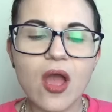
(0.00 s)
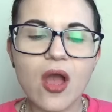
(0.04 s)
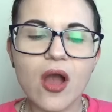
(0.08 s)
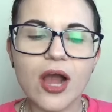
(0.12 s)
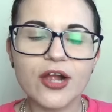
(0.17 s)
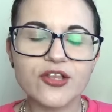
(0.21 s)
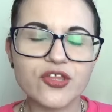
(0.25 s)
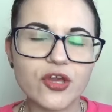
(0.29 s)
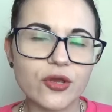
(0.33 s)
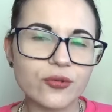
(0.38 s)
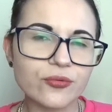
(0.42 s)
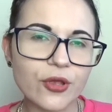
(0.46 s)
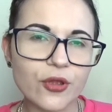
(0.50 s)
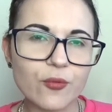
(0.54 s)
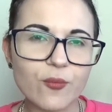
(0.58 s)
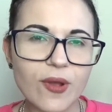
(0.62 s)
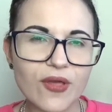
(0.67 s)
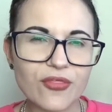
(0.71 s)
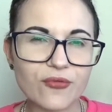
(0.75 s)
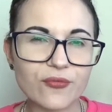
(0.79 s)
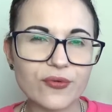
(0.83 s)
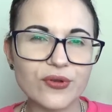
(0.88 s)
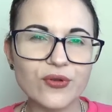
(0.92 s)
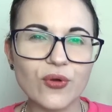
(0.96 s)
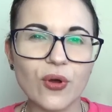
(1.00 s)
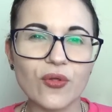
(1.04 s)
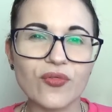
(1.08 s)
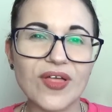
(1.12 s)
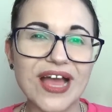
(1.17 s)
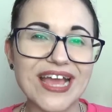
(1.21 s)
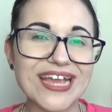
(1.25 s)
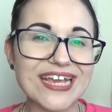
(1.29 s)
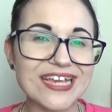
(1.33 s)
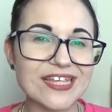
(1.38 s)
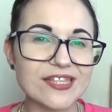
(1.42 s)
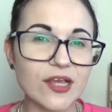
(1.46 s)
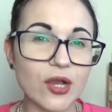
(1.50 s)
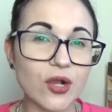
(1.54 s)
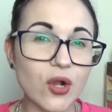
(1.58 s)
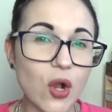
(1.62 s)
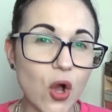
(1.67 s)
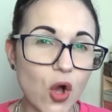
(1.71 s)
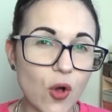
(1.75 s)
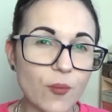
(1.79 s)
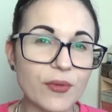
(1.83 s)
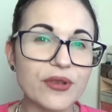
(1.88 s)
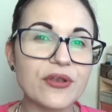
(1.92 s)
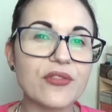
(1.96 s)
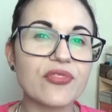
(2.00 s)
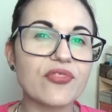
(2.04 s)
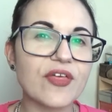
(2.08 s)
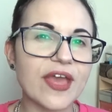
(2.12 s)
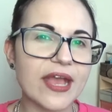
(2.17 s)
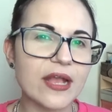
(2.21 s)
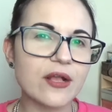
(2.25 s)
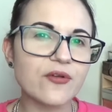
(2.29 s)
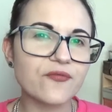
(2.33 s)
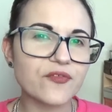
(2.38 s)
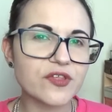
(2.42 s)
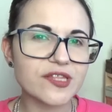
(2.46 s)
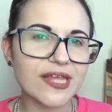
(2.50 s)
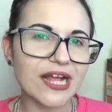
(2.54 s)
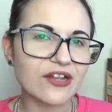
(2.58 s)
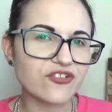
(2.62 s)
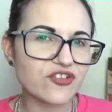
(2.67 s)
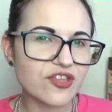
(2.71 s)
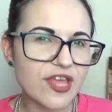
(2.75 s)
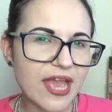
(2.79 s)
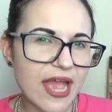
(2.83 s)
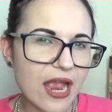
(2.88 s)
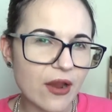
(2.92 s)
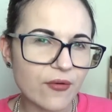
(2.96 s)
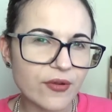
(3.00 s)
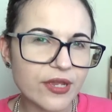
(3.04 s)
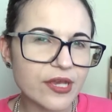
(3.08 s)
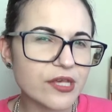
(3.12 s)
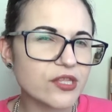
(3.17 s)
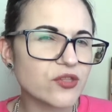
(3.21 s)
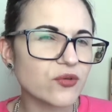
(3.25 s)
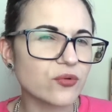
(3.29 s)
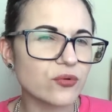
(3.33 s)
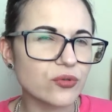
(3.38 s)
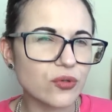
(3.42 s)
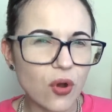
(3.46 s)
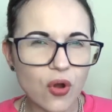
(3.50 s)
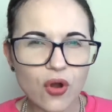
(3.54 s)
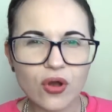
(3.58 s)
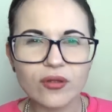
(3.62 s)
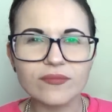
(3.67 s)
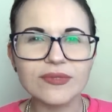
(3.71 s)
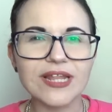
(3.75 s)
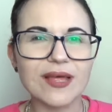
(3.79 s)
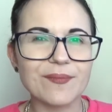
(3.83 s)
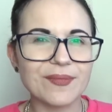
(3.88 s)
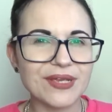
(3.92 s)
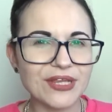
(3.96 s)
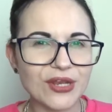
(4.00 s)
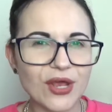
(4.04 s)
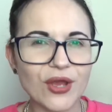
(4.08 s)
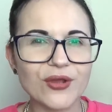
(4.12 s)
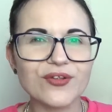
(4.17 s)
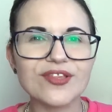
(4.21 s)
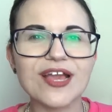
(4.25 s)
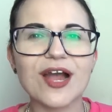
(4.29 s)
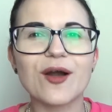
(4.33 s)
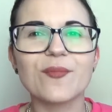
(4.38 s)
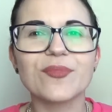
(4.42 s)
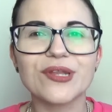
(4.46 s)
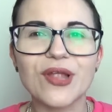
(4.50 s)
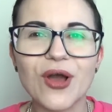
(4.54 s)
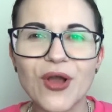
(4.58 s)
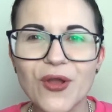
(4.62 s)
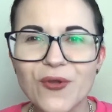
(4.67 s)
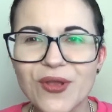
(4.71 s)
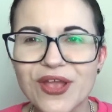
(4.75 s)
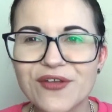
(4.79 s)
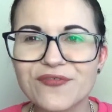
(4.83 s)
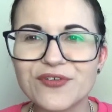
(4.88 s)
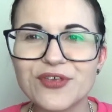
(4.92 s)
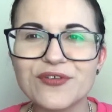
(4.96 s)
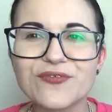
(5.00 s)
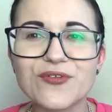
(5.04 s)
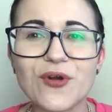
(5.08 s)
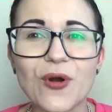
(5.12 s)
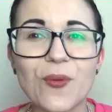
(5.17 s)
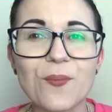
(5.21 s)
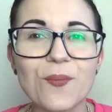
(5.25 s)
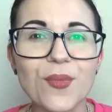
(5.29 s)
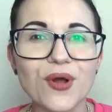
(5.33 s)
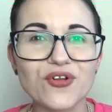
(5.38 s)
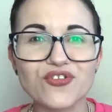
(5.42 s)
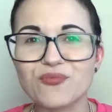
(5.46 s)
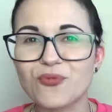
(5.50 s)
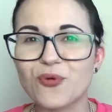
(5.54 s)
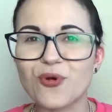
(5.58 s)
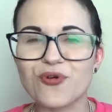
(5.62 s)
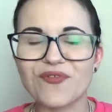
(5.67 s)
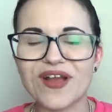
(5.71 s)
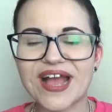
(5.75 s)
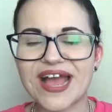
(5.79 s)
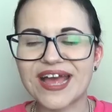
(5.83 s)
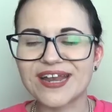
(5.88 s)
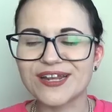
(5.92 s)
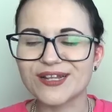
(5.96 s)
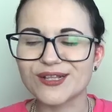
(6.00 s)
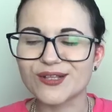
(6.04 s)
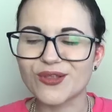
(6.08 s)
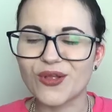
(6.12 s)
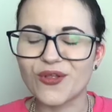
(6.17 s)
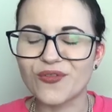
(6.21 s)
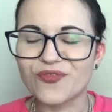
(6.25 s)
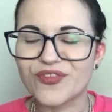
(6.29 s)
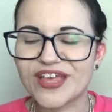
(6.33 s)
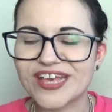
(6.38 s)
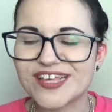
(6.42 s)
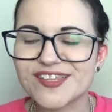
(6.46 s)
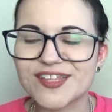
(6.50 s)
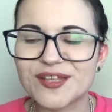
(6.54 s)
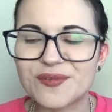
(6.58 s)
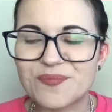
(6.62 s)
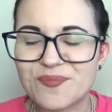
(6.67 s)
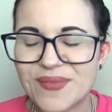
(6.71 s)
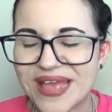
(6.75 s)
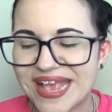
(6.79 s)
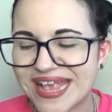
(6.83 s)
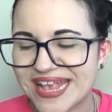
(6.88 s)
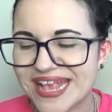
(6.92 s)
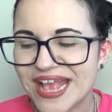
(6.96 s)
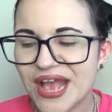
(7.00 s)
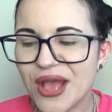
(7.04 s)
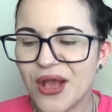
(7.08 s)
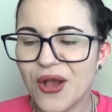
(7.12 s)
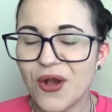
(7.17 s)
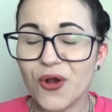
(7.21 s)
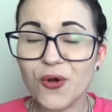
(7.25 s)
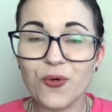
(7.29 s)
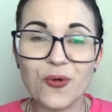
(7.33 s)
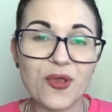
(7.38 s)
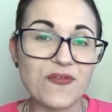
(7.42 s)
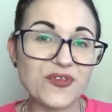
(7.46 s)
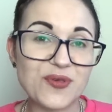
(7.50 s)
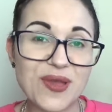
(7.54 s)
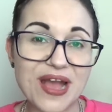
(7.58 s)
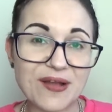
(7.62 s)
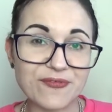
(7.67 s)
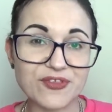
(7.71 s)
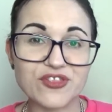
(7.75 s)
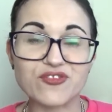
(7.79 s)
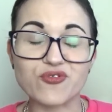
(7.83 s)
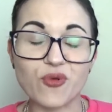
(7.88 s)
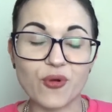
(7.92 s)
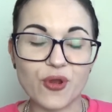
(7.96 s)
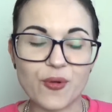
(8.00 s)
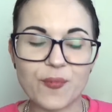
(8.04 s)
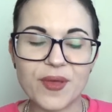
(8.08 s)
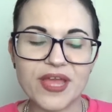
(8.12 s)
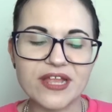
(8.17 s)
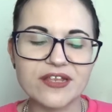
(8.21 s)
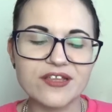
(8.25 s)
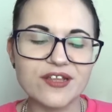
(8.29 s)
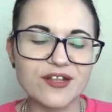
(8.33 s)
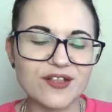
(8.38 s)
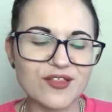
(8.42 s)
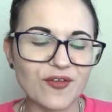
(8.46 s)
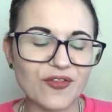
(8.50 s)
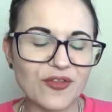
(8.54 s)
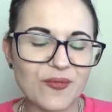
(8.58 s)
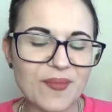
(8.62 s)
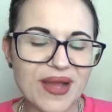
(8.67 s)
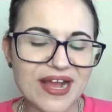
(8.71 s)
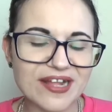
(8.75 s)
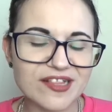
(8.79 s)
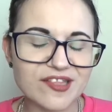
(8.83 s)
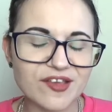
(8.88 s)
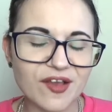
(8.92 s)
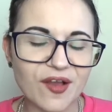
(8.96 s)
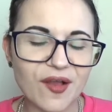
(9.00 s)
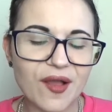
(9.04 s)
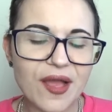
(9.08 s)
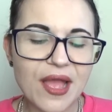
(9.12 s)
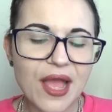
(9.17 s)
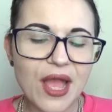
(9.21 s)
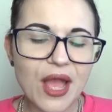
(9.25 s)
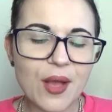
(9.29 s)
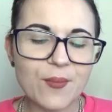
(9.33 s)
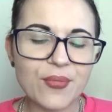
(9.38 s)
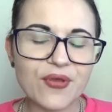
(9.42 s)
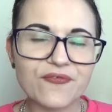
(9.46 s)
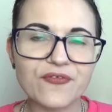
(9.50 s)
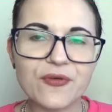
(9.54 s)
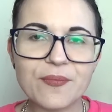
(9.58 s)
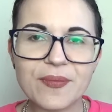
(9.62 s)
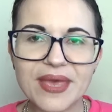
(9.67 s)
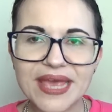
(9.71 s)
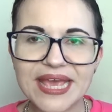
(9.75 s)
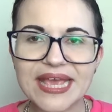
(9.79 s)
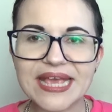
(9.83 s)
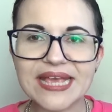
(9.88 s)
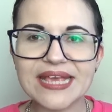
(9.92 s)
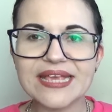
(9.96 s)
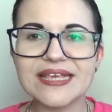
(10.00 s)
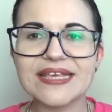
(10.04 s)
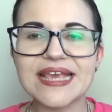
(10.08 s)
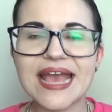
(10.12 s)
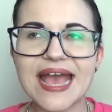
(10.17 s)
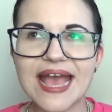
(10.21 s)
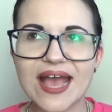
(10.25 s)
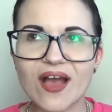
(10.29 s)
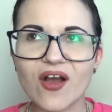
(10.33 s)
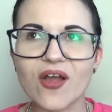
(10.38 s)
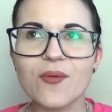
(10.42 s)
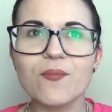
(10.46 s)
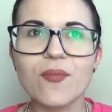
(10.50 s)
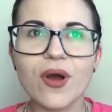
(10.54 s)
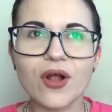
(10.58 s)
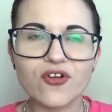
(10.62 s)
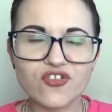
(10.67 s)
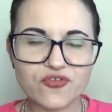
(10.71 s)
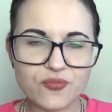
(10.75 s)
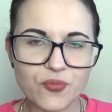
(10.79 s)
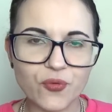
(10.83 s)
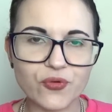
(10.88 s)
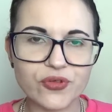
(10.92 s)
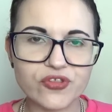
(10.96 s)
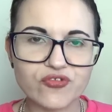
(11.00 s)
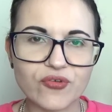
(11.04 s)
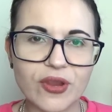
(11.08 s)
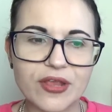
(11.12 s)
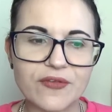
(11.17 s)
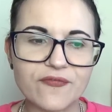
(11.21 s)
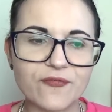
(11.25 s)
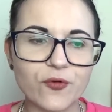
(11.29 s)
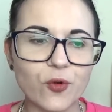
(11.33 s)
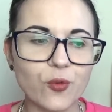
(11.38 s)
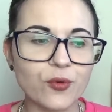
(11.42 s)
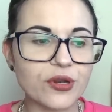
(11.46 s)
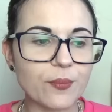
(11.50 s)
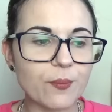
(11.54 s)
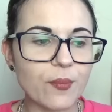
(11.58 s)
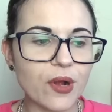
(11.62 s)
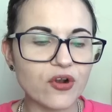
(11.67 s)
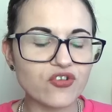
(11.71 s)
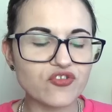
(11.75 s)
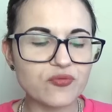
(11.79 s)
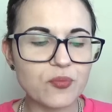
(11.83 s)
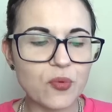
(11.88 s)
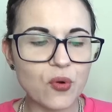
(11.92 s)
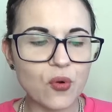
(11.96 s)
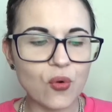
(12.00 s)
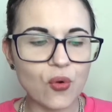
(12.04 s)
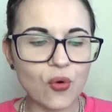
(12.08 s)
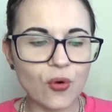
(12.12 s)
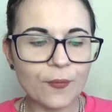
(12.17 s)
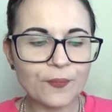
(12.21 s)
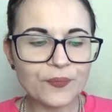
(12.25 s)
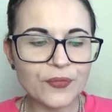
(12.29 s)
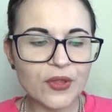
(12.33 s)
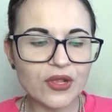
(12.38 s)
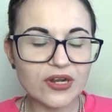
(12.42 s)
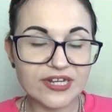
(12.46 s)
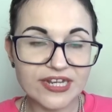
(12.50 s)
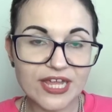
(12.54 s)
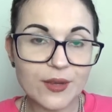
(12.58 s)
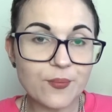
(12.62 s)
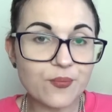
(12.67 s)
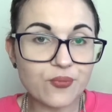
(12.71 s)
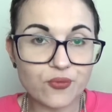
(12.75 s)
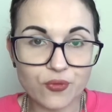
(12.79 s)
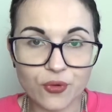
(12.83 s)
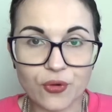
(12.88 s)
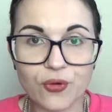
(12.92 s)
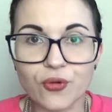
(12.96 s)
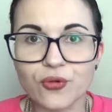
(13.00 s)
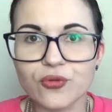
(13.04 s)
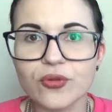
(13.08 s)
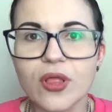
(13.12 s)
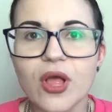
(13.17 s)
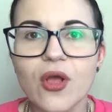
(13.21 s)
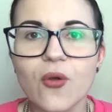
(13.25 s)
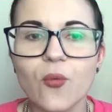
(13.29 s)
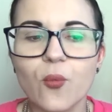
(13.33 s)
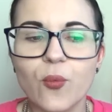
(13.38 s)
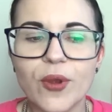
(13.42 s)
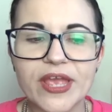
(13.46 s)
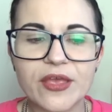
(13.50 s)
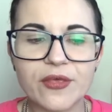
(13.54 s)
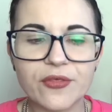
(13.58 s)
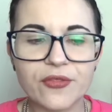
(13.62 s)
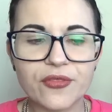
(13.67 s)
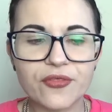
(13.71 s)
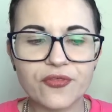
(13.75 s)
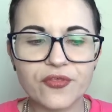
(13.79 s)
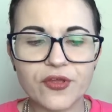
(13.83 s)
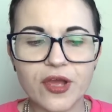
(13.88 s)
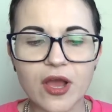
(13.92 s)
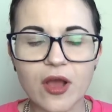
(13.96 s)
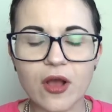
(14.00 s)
I don't know whether or not that is a common thing for Sagittarius or not. Let me know down below if you've got much more of a handle on this than me, or if you have strong opinions on the matter. But for me, yeah, I'm much more straightforward and much more liberal with